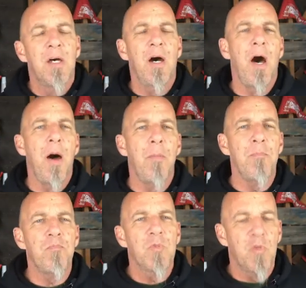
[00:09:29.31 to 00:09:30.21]

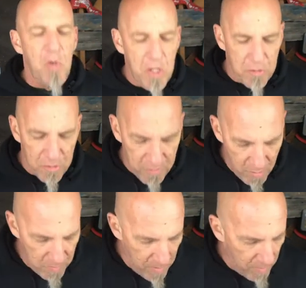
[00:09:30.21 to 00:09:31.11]
So you get the
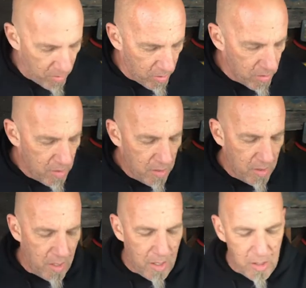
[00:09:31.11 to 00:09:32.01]
third member.
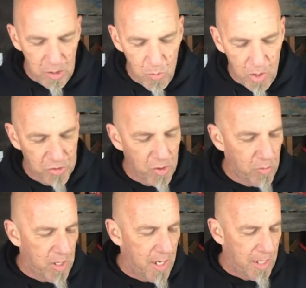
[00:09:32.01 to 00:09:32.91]
You
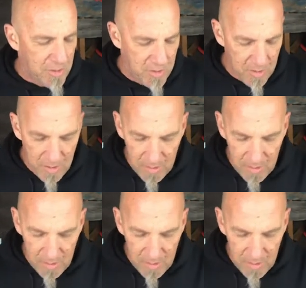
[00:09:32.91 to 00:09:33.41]
also get,